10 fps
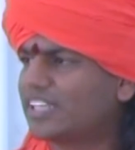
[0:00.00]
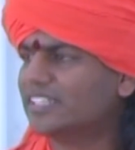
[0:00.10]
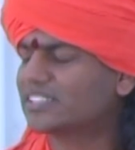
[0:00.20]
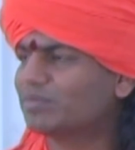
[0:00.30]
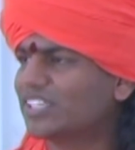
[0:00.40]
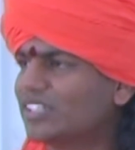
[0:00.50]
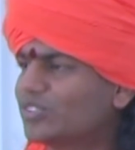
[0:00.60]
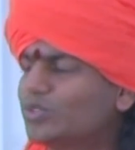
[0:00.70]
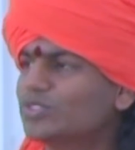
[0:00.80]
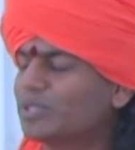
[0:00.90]
tell
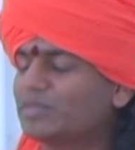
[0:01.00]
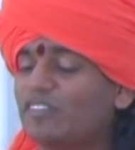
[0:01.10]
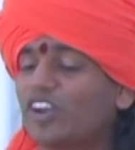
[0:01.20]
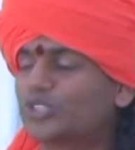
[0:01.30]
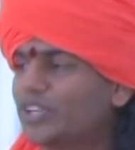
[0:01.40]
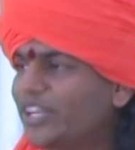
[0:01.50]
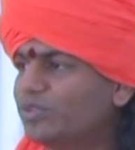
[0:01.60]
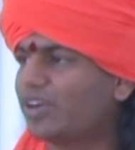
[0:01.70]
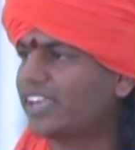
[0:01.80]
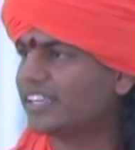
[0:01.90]
something, to do something, what should I
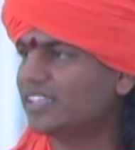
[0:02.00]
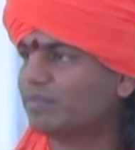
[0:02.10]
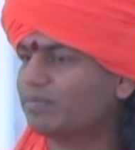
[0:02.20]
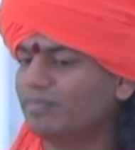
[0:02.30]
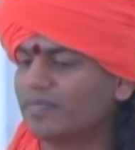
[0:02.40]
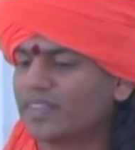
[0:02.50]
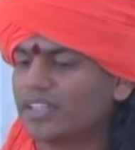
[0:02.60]
do? I tell them,